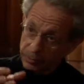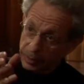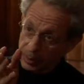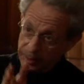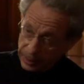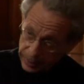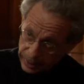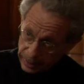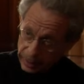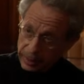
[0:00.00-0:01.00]
That's from the
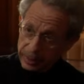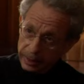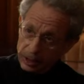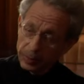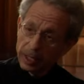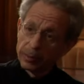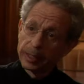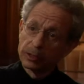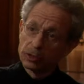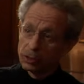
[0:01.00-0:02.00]
generalization. Libet
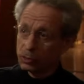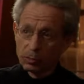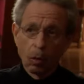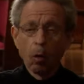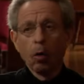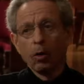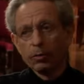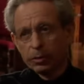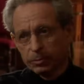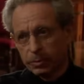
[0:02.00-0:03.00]
experiment to all
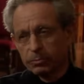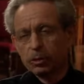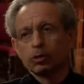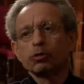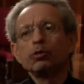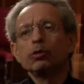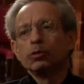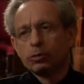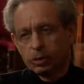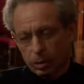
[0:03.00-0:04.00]
the
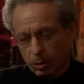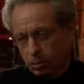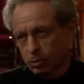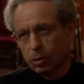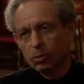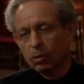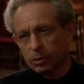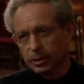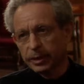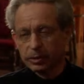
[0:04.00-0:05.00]
true
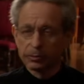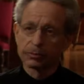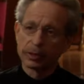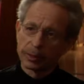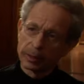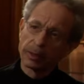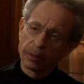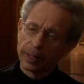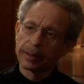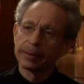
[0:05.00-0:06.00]
so-called things of free will. So you
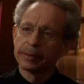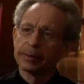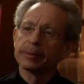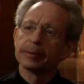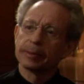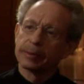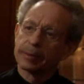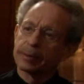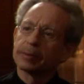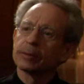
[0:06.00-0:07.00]
might say that's a
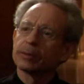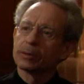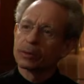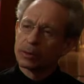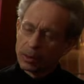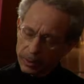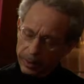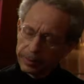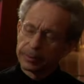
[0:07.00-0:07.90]
hasty generalization. Okay.